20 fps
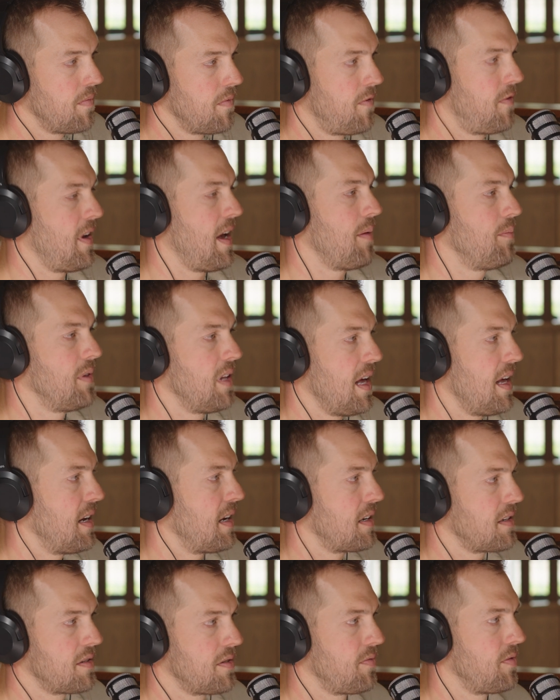
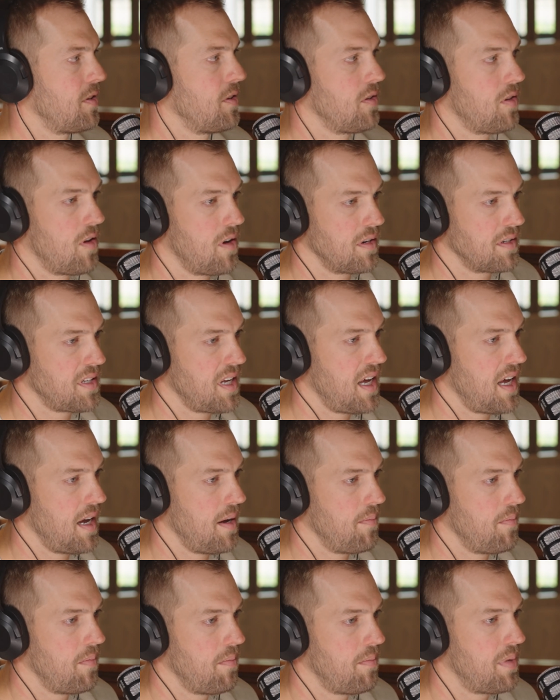Fabletics for a long
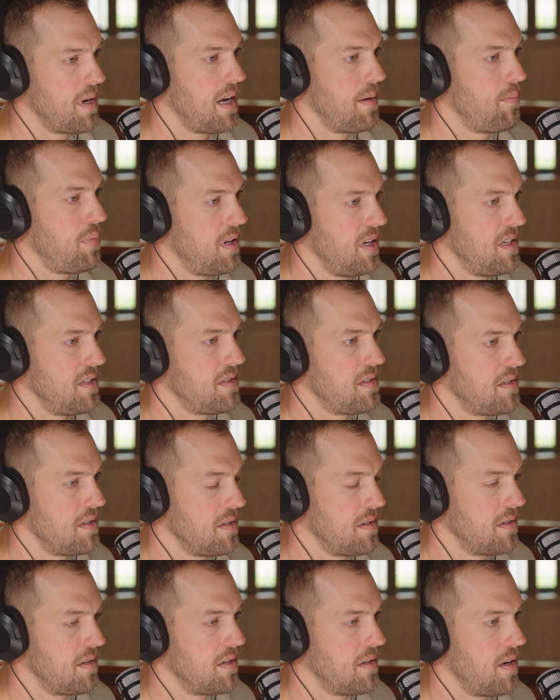time, but I placed
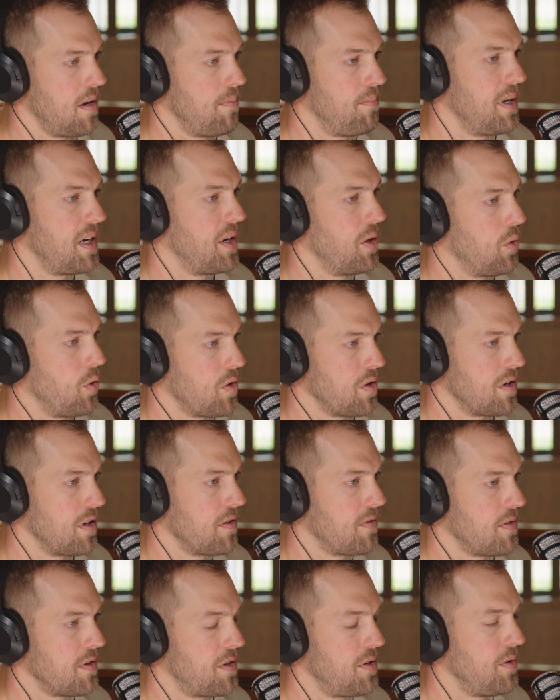a big
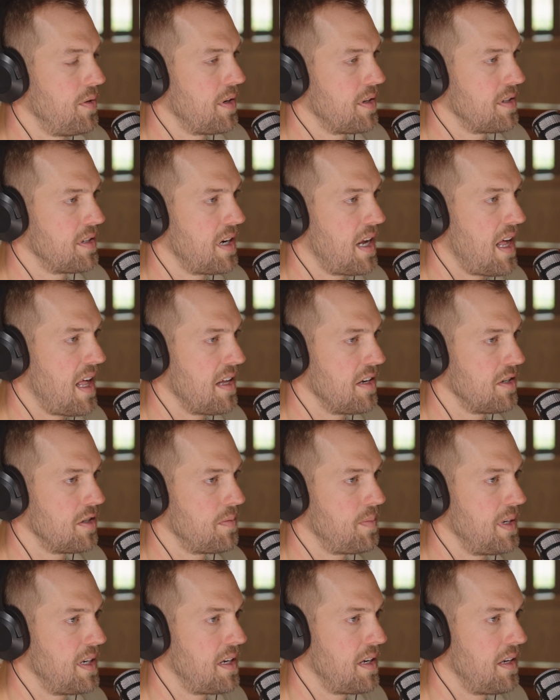order for
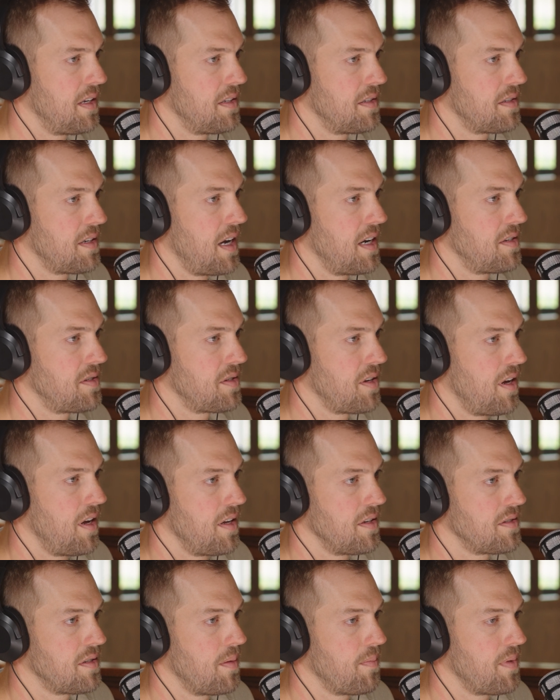$200 because I
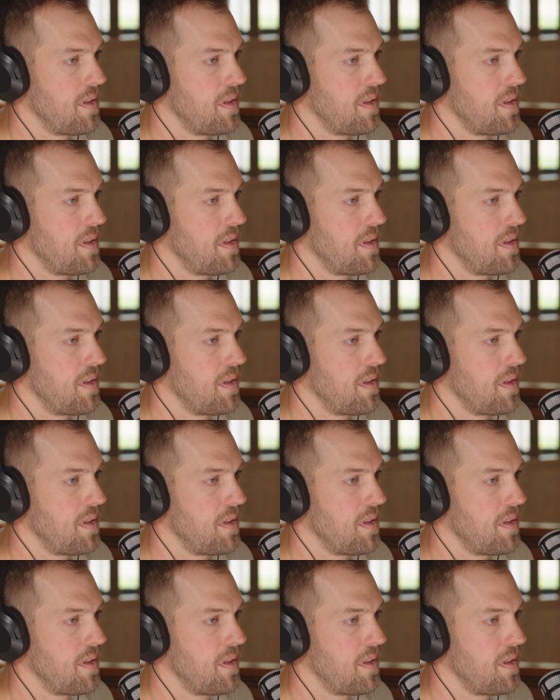saw